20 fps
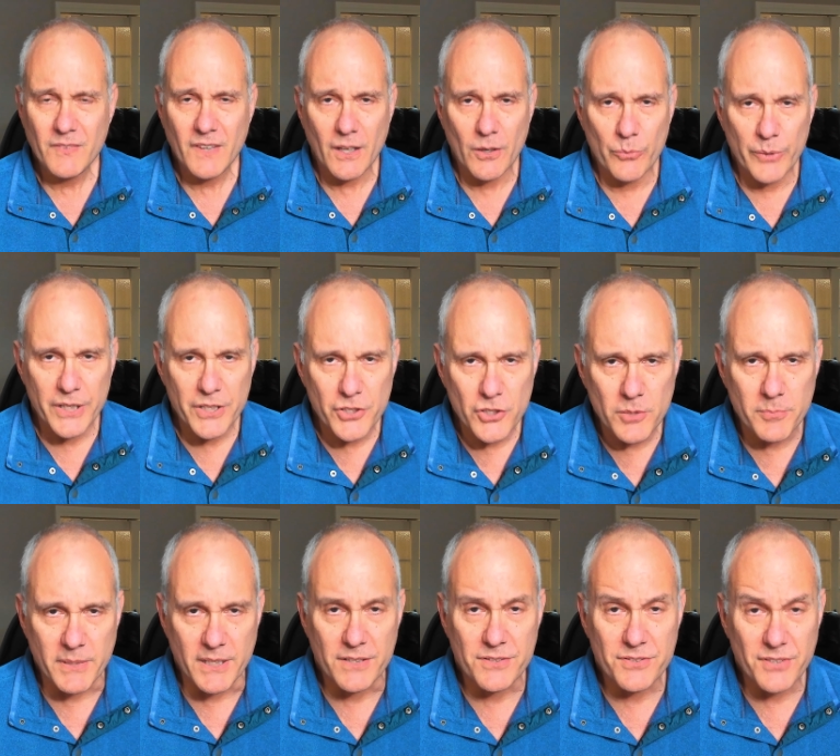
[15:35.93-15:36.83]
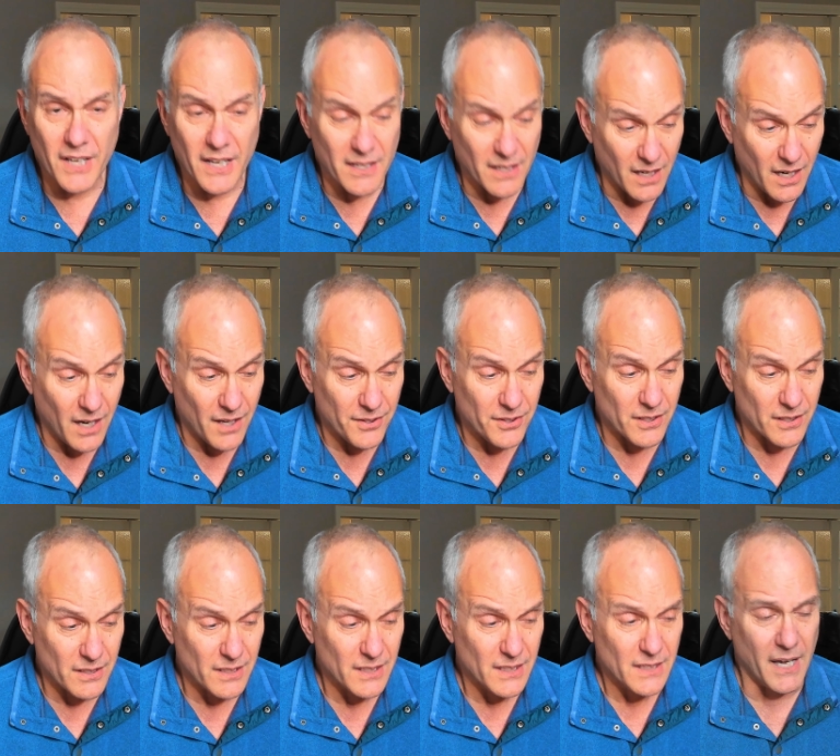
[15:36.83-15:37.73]
We humans and
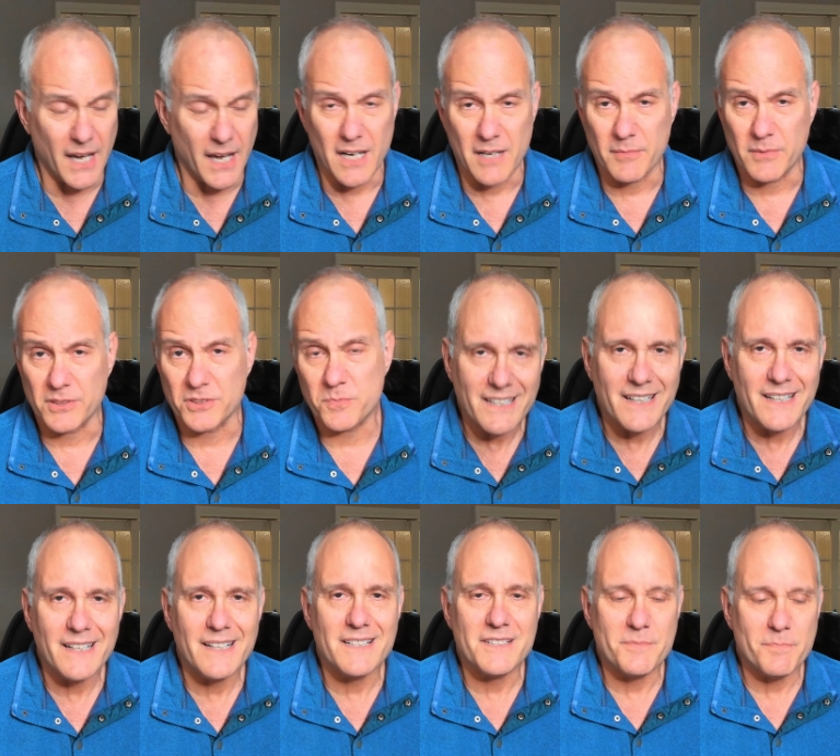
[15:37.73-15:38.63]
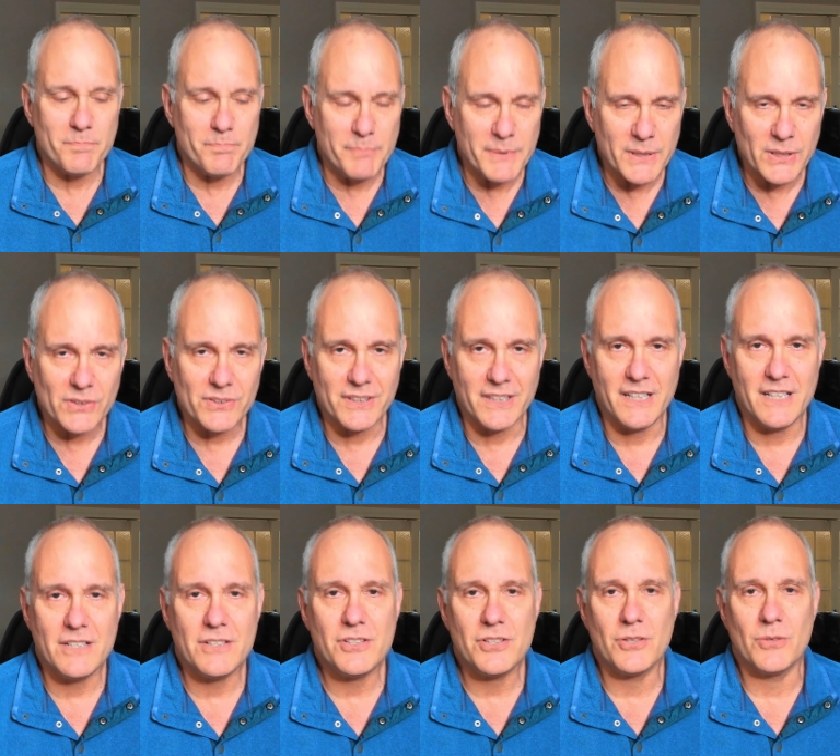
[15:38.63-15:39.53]
other animals, it is built
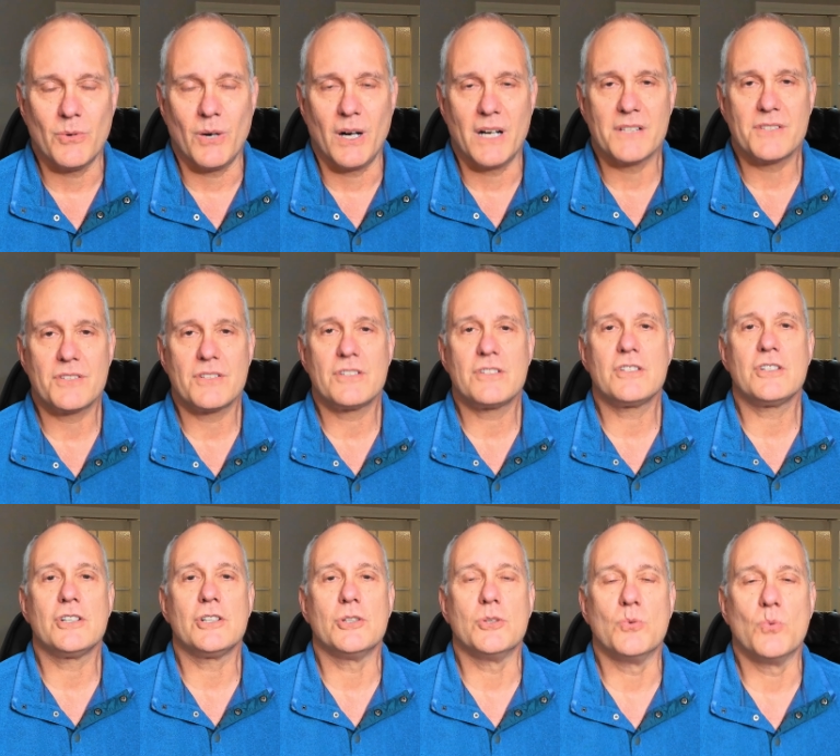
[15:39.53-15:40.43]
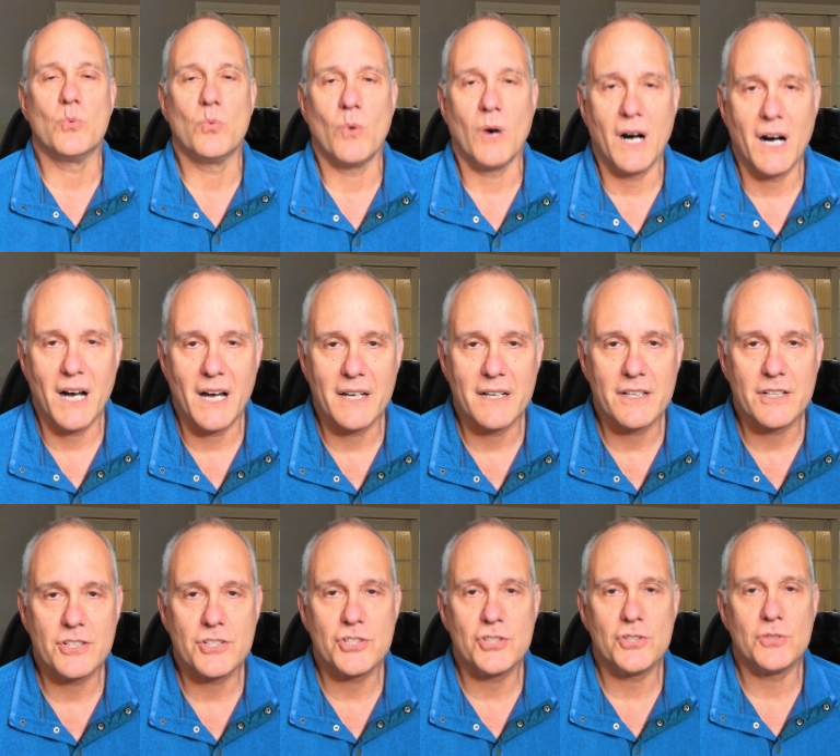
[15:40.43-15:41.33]
into us to want
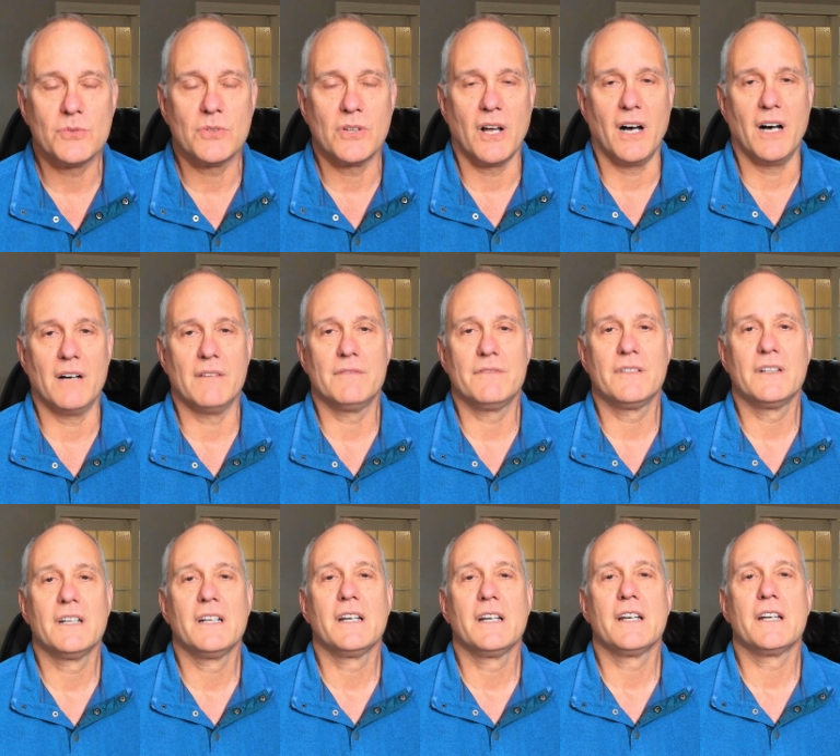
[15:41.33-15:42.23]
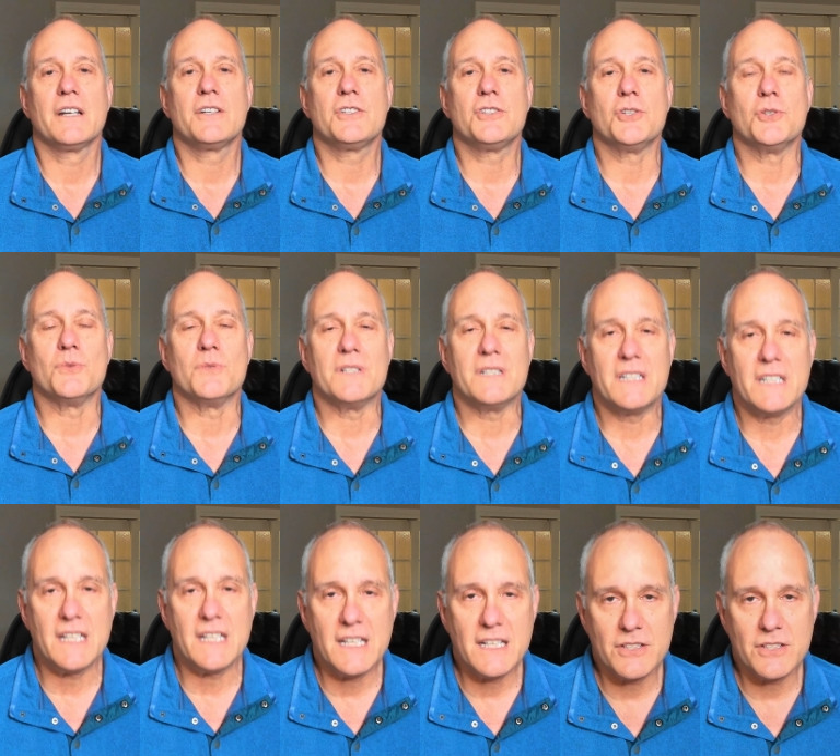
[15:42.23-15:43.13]
to love, to
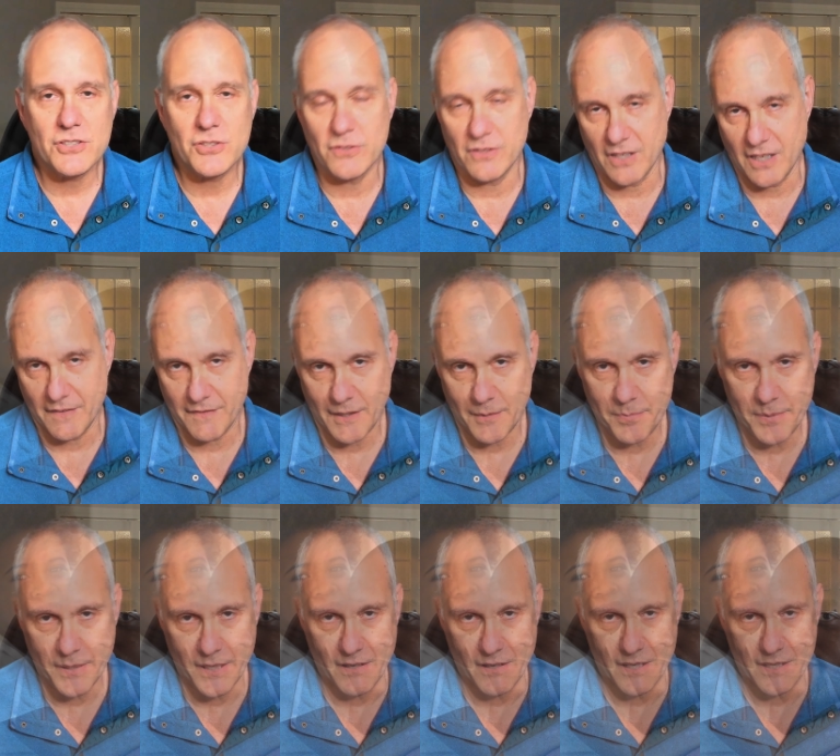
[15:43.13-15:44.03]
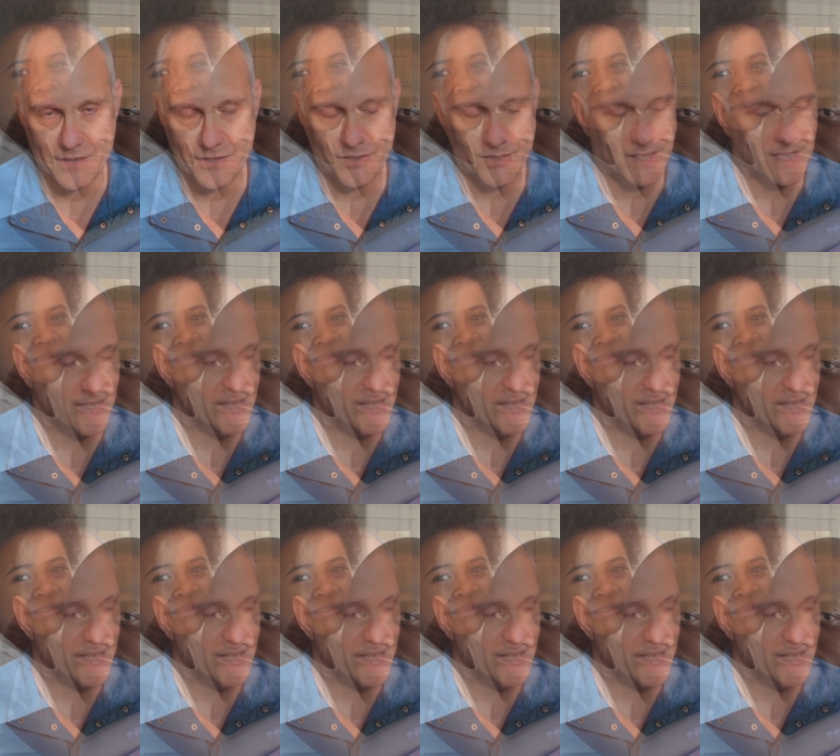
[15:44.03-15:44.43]
need to love our parents,